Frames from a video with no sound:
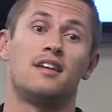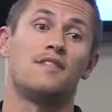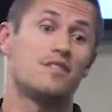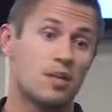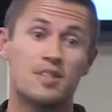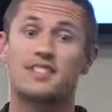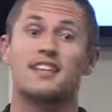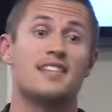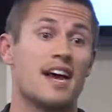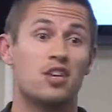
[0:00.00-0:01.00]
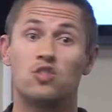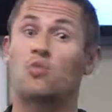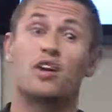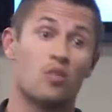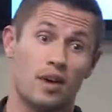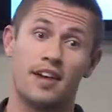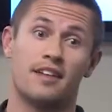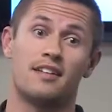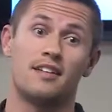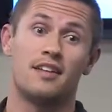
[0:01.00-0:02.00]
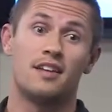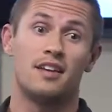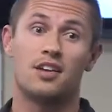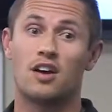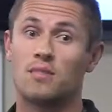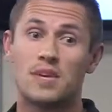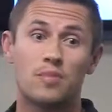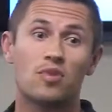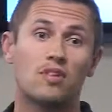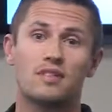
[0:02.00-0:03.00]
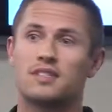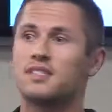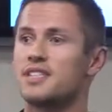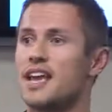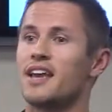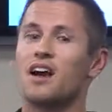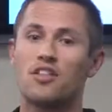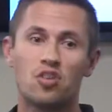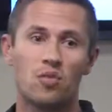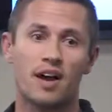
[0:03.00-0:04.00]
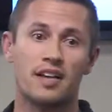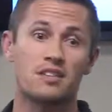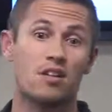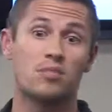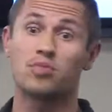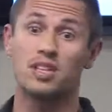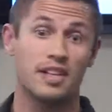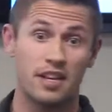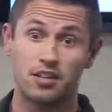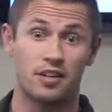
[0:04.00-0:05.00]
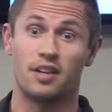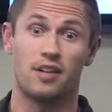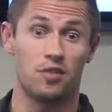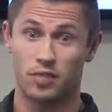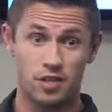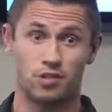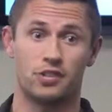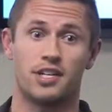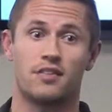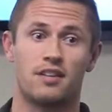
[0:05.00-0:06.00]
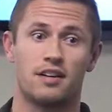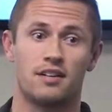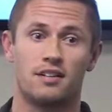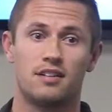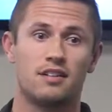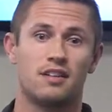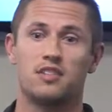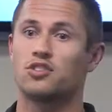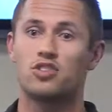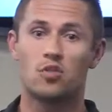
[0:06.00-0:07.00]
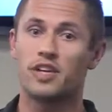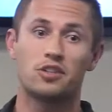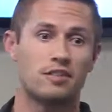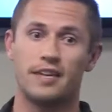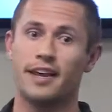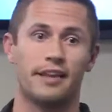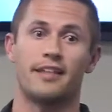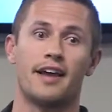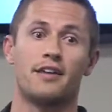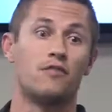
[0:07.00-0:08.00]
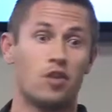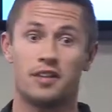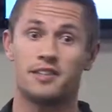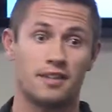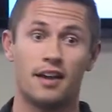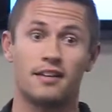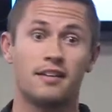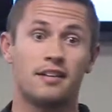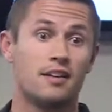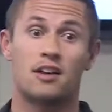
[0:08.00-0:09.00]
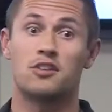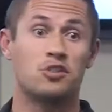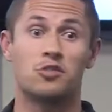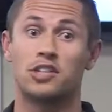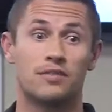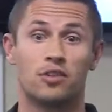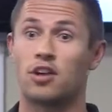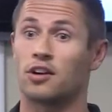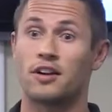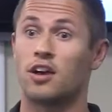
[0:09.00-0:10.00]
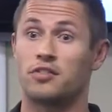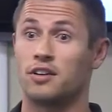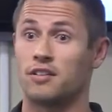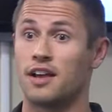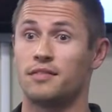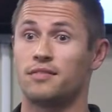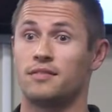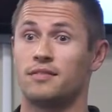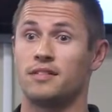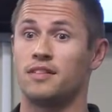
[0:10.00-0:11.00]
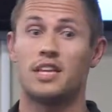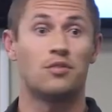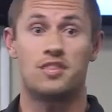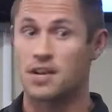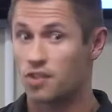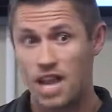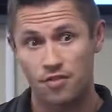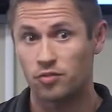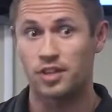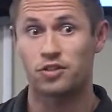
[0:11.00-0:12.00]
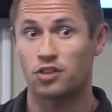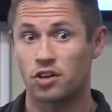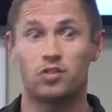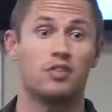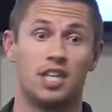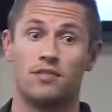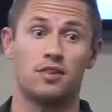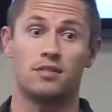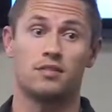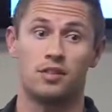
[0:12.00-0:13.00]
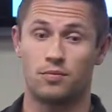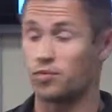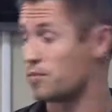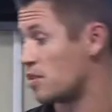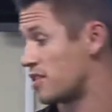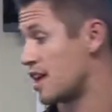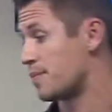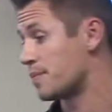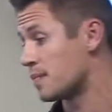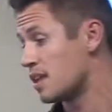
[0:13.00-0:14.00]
If someone says that, you run away. And people saying otherwise are completely ignorant of the research out there. Because there's no research saying that avoiding the sun causes you to live a longer, healthier life. They will never have a research article to give you to promote that.